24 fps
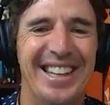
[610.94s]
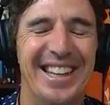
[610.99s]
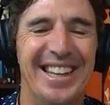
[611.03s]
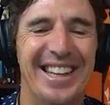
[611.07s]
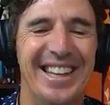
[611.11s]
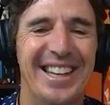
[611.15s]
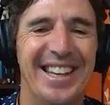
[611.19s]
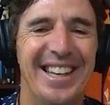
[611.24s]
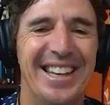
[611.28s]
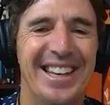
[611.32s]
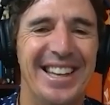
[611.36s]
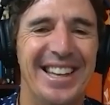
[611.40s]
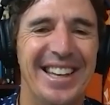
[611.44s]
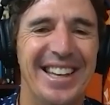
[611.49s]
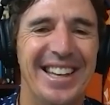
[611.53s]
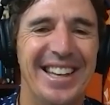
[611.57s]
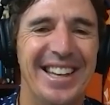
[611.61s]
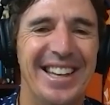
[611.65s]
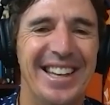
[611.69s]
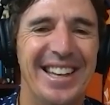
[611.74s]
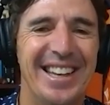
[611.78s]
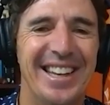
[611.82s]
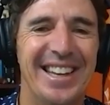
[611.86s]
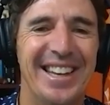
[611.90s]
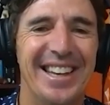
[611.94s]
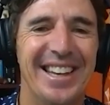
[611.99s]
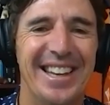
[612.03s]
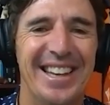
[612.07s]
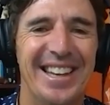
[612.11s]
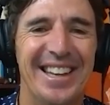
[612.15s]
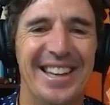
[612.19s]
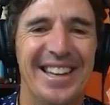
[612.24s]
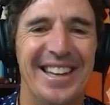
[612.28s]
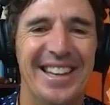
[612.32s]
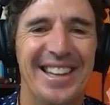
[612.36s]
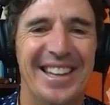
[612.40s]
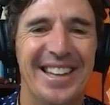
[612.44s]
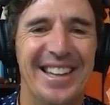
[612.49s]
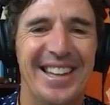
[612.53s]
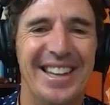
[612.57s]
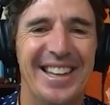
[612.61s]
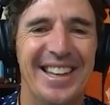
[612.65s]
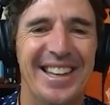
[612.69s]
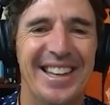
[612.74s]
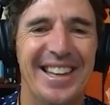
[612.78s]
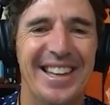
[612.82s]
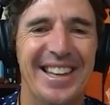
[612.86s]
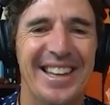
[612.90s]

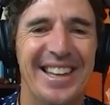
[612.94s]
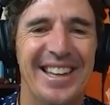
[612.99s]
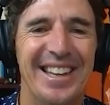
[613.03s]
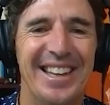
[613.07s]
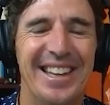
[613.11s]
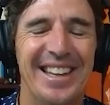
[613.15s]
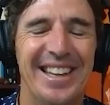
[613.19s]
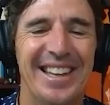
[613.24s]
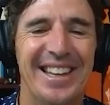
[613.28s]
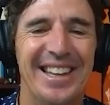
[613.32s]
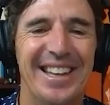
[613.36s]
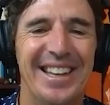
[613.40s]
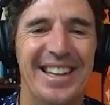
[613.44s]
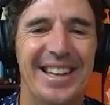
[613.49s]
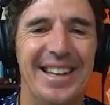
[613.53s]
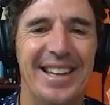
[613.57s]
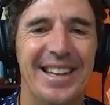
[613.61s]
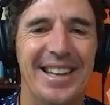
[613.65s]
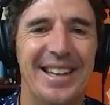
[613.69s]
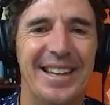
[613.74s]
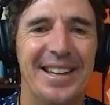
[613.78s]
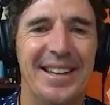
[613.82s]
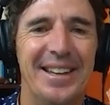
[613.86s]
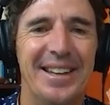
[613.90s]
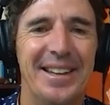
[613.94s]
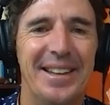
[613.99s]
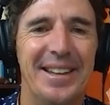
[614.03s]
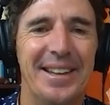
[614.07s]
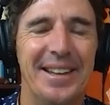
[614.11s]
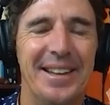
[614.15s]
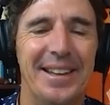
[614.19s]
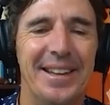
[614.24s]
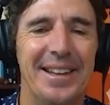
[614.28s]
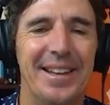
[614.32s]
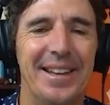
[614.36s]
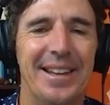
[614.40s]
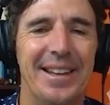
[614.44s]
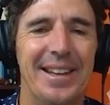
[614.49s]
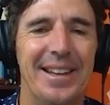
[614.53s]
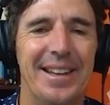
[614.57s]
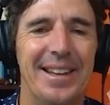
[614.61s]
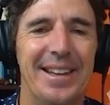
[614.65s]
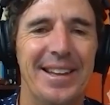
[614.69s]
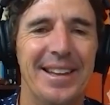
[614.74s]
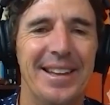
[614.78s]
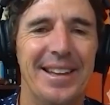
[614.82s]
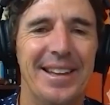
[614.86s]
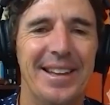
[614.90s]

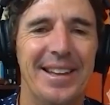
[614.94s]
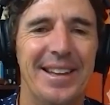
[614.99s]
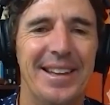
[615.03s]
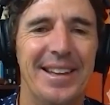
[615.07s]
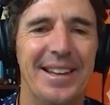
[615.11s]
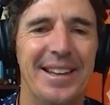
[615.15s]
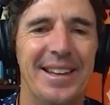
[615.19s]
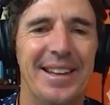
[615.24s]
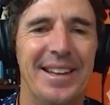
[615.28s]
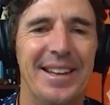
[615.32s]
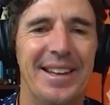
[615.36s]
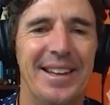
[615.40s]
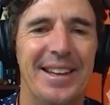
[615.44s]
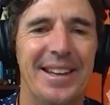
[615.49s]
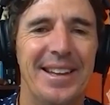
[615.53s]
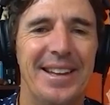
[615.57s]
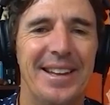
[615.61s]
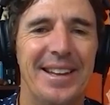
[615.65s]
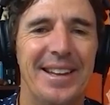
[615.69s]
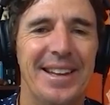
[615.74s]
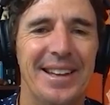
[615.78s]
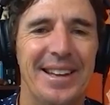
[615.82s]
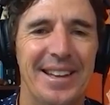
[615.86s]
[no speech]